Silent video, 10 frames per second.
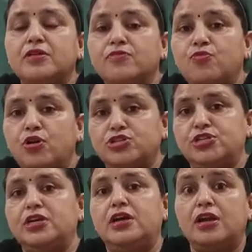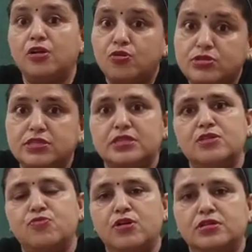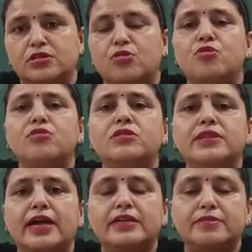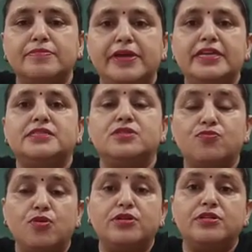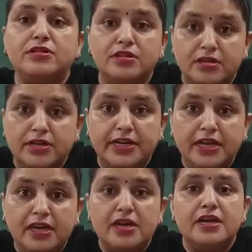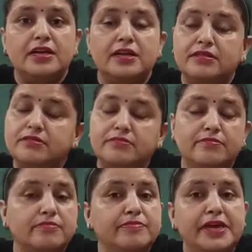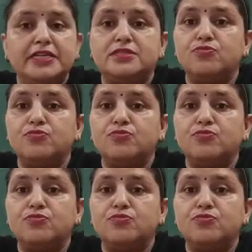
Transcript: washing clothes in the water. All that makes the water dirty, makes the